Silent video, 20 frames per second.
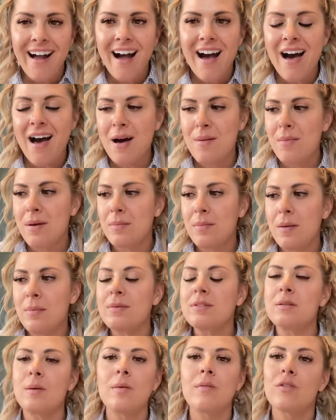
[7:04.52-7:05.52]
and maybe
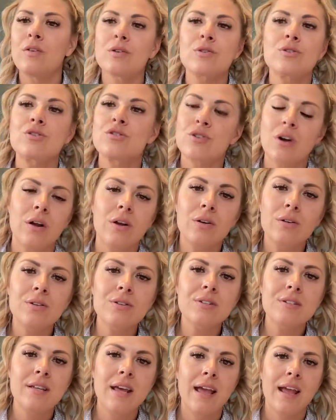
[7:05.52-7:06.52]
some of your
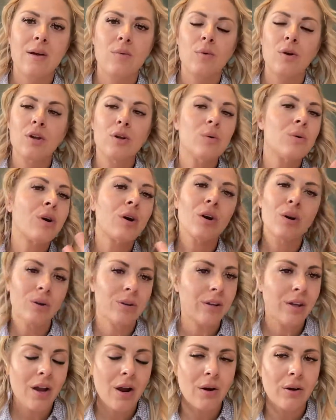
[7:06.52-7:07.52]
struggles and where you
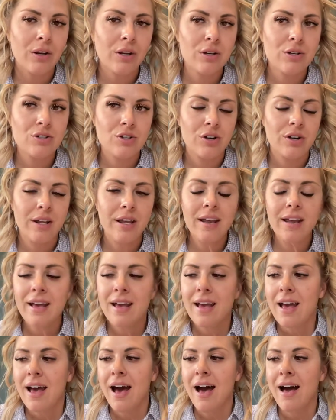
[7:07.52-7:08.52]
currently are on your journey,
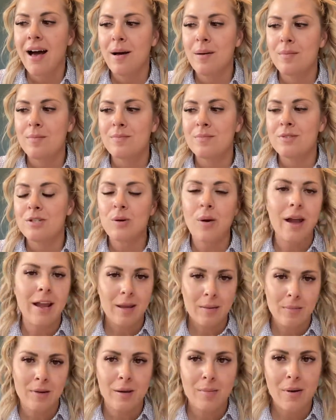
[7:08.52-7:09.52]
so I
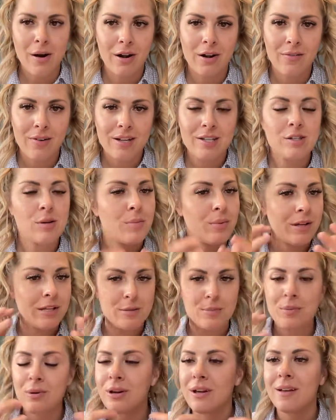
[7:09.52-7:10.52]
can be a part of it. So please
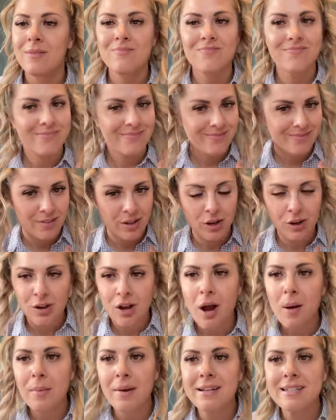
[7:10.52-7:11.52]
put your
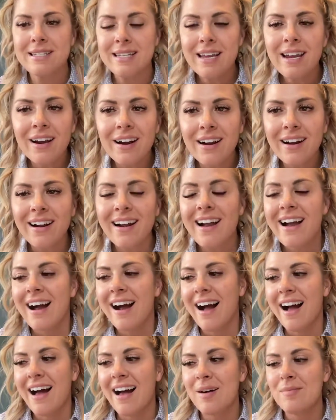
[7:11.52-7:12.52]
comments here.
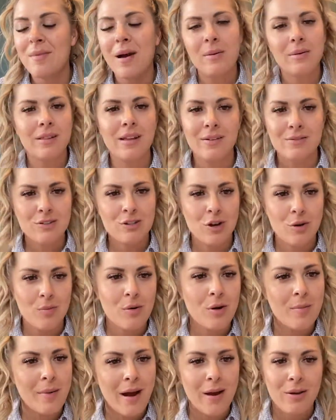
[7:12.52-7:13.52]
I would love to know
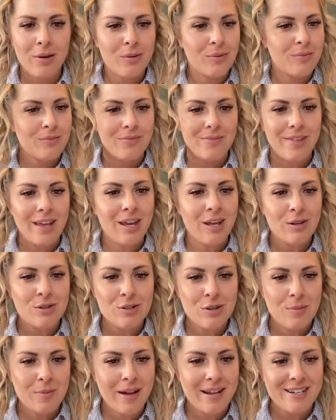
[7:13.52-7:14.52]
more about you. Thank you
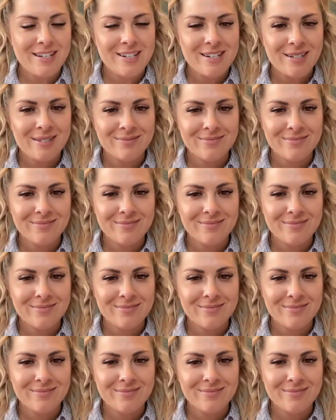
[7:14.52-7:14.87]
so much.